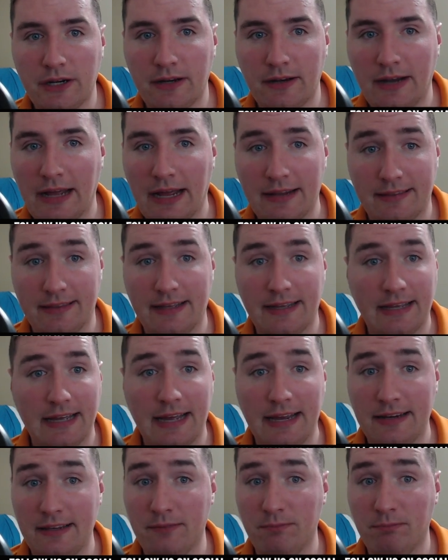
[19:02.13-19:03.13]
I think
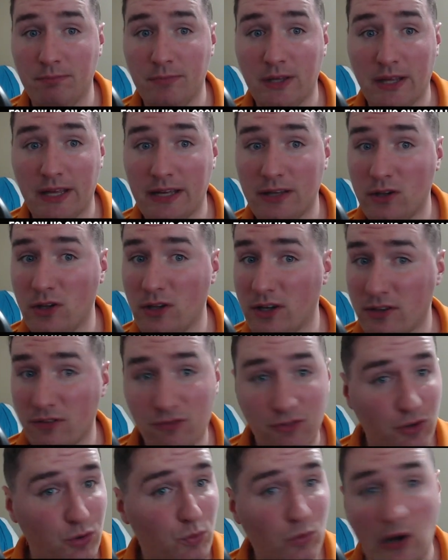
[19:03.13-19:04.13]
I'd even be like, look,
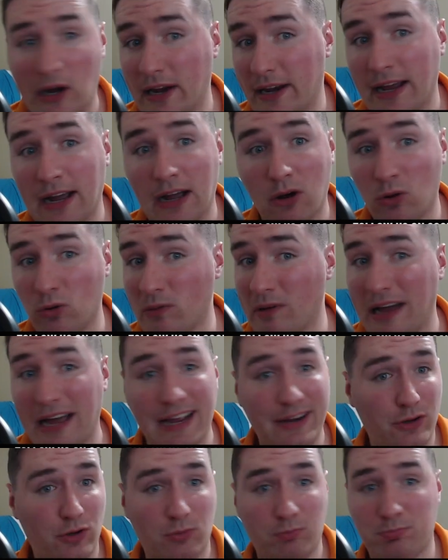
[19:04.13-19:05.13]
if you want out,
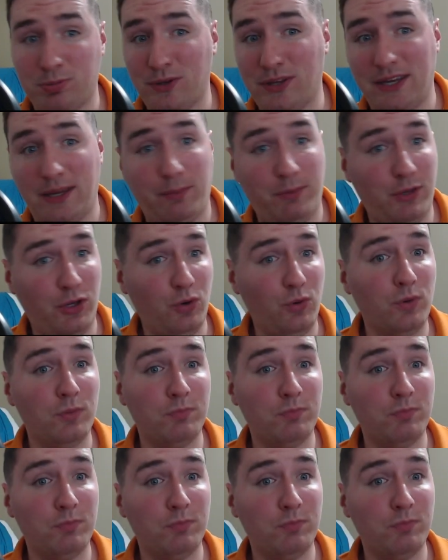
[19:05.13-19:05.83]
I don't blame you.